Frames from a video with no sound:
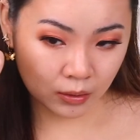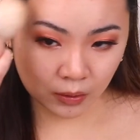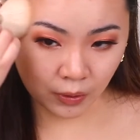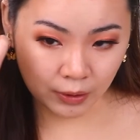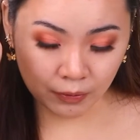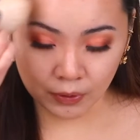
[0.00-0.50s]

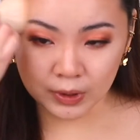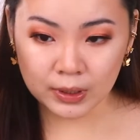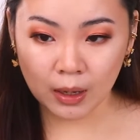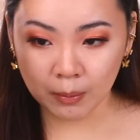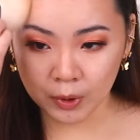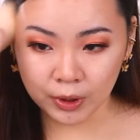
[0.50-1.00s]
great for
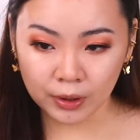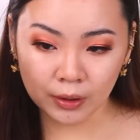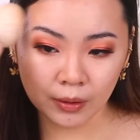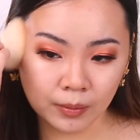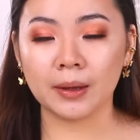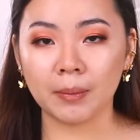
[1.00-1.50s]
summer.
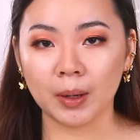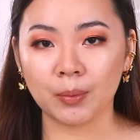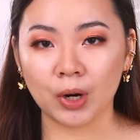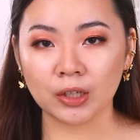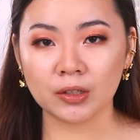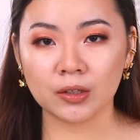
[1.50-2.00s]
And my
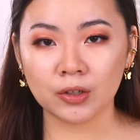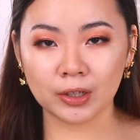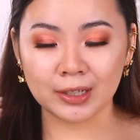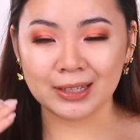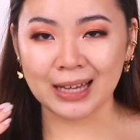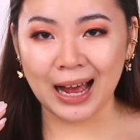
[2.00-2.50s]
bronzer
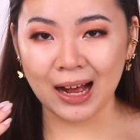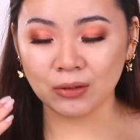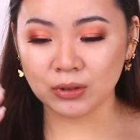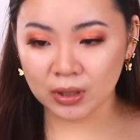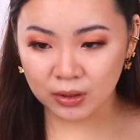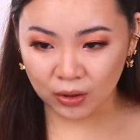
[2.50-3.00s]
is
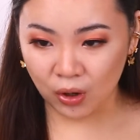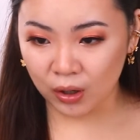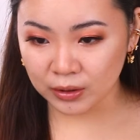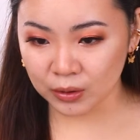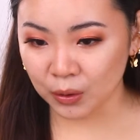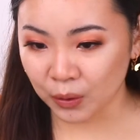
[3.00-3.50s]
out, the
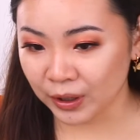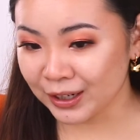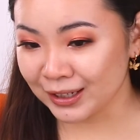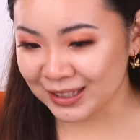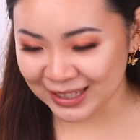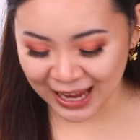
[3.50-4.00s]
contour
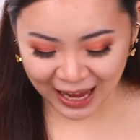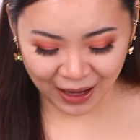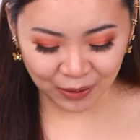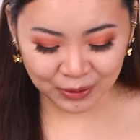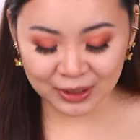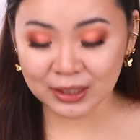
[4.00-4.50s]
is
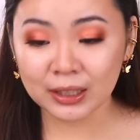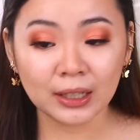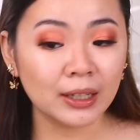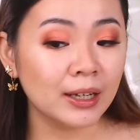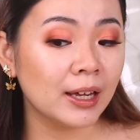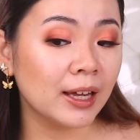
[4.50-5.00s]
out,
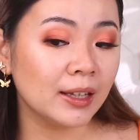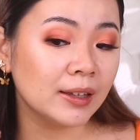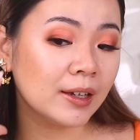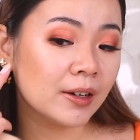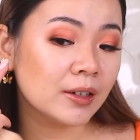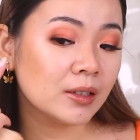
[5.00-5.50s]
and
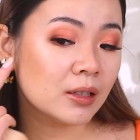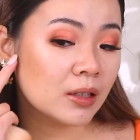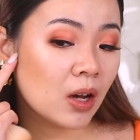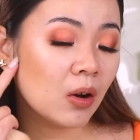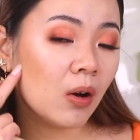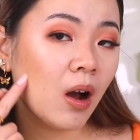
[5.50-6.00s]
there is
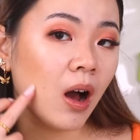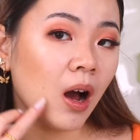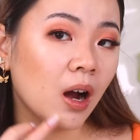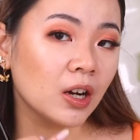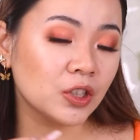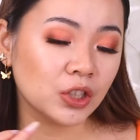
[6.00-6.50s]
no
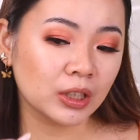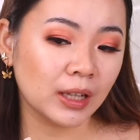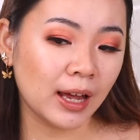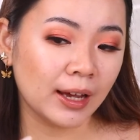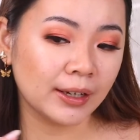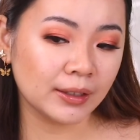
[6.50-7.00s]
harsh
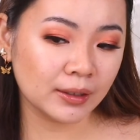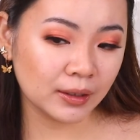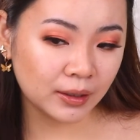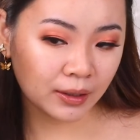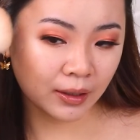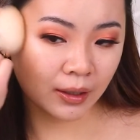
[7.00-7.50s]
line.
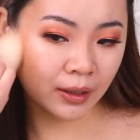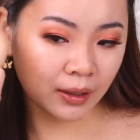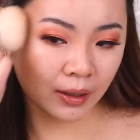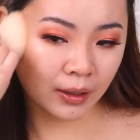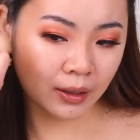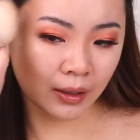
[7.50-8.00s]

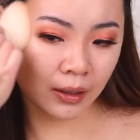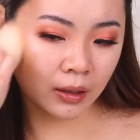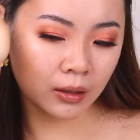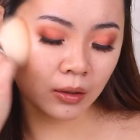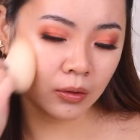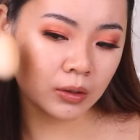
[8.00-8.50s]
It
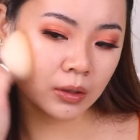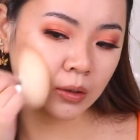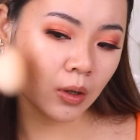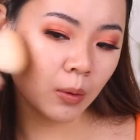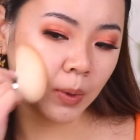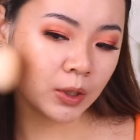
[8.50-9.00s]
looks
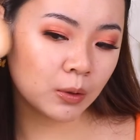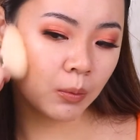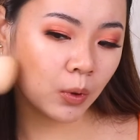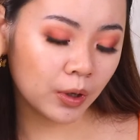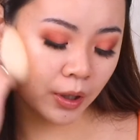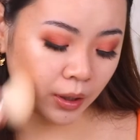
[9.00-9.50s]
so much
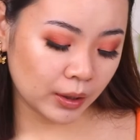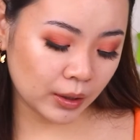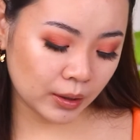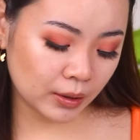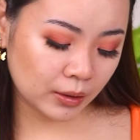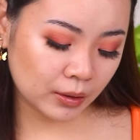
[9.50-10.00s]
more
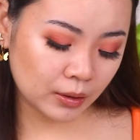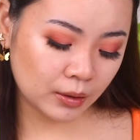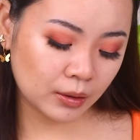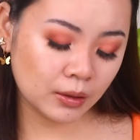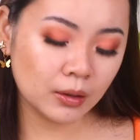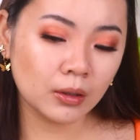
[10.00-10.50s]

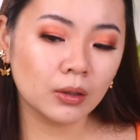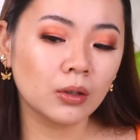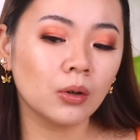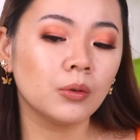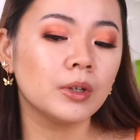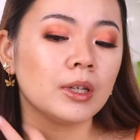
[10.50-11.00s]

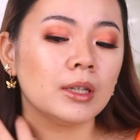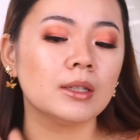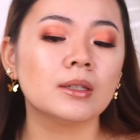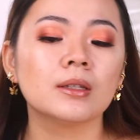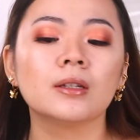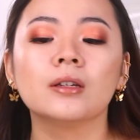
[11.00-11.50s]

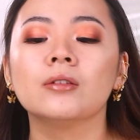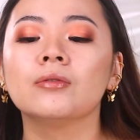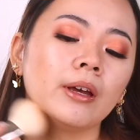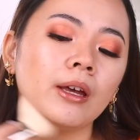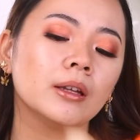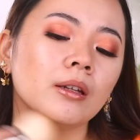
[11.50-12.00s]
cohesive
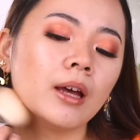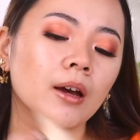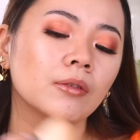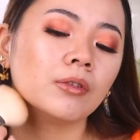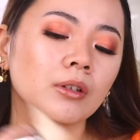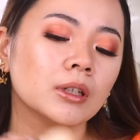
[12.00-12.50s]
and
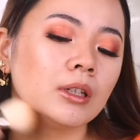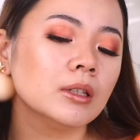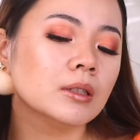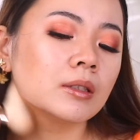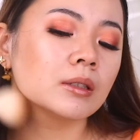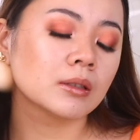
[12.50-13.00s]

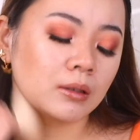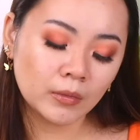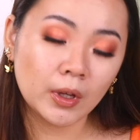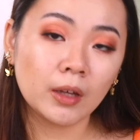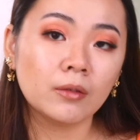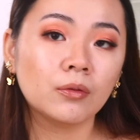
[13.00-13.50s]
effortless.
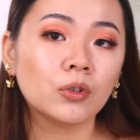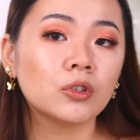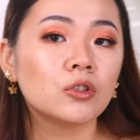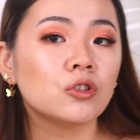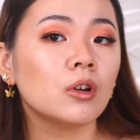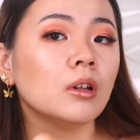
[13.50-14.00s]
And for the
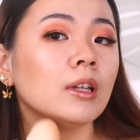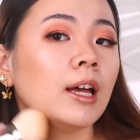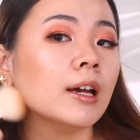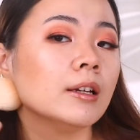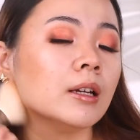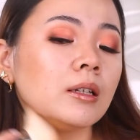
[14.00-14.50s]

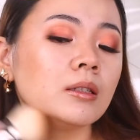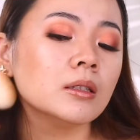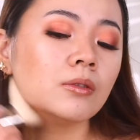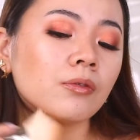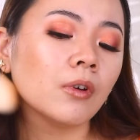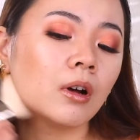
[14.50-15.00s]
jawline, I
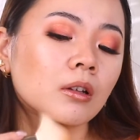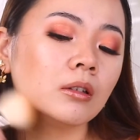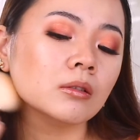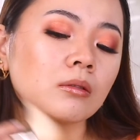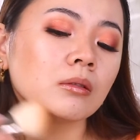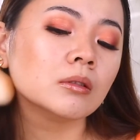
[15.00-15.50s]
just
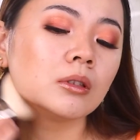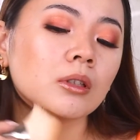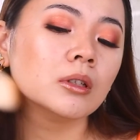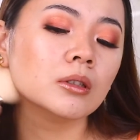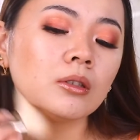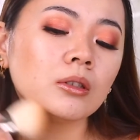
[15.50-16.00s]
follow
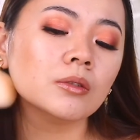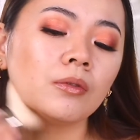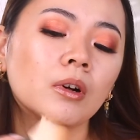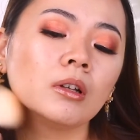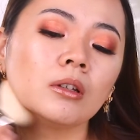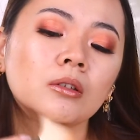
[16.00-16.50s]

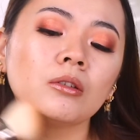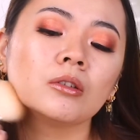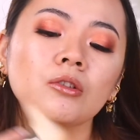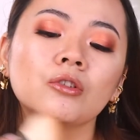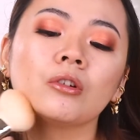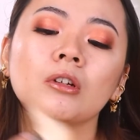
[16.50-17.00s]
the
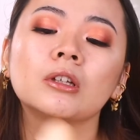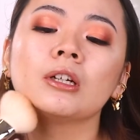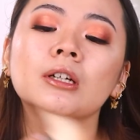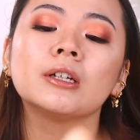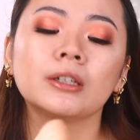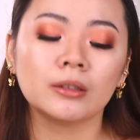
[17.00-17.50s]

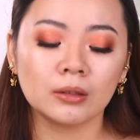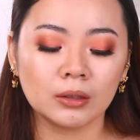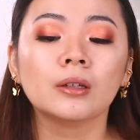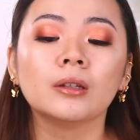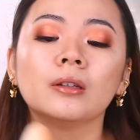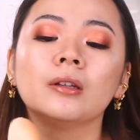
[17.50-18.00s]
jawline.
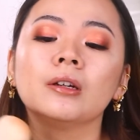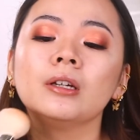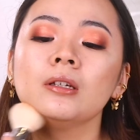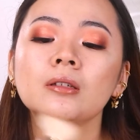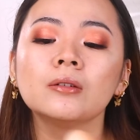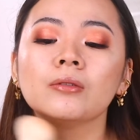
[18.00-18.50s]

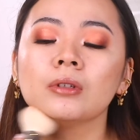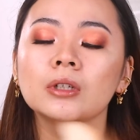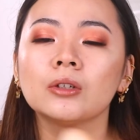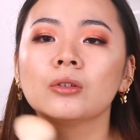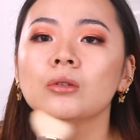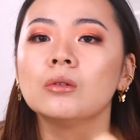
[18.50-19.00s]
There is a
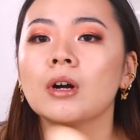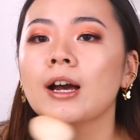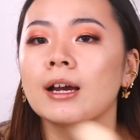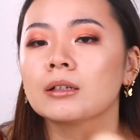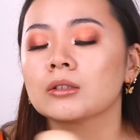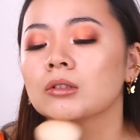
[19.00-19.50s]
really cool
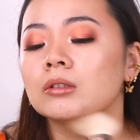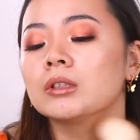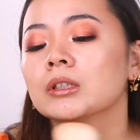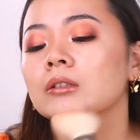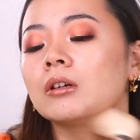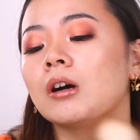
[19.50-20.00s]
hacks on
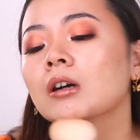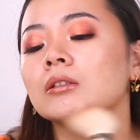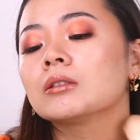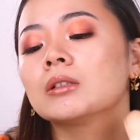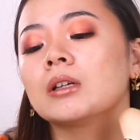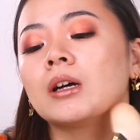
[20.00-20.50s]

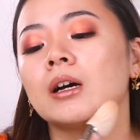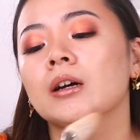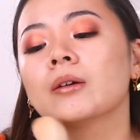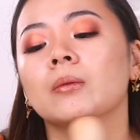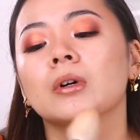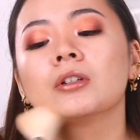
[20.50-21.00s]
TikToks that I
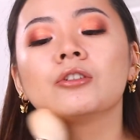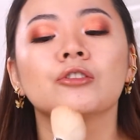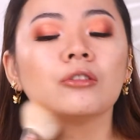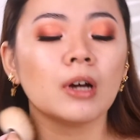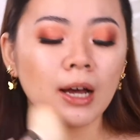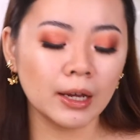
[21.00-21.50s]
want to
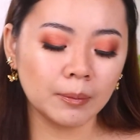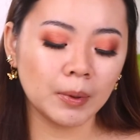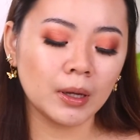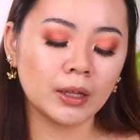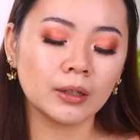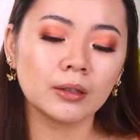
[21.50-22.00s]
try, but